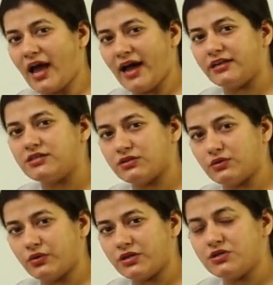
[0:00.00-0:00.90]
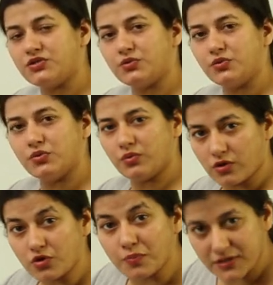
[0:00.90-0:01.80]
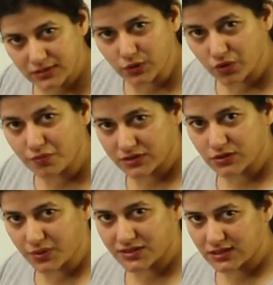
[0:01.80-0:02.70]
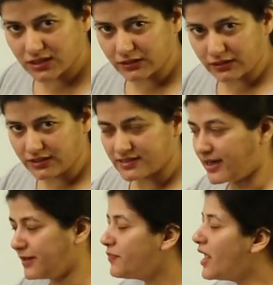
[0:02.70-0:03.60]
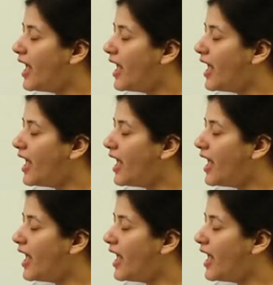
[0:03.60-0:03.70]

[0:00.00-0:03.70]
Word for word: acts according to Rubisco. Rubisco is the enzyme.